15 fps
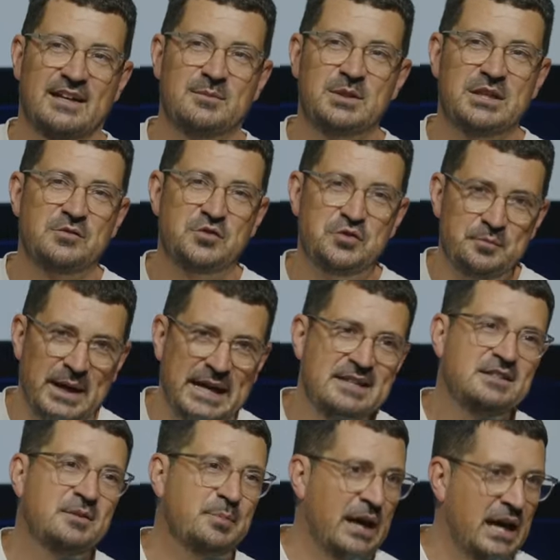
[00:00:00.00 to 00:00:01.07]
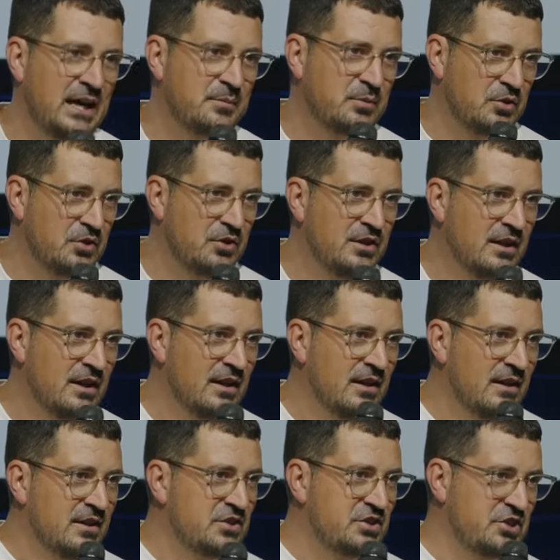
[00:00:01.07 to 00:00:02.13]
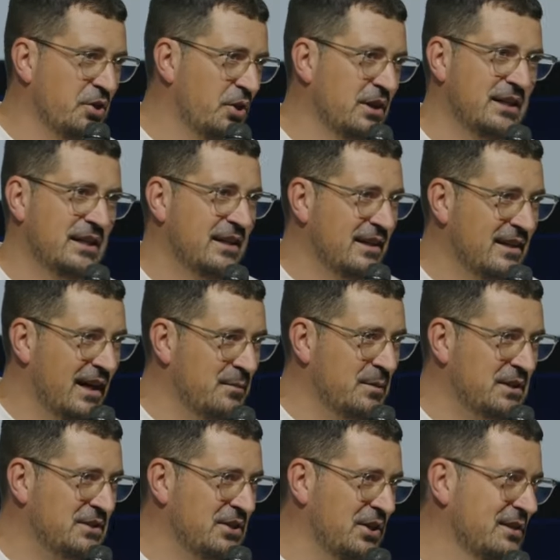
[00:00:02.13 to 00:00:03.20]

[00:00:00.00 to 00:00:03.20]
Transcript: I mean, if you made the Bible, surely, I mean,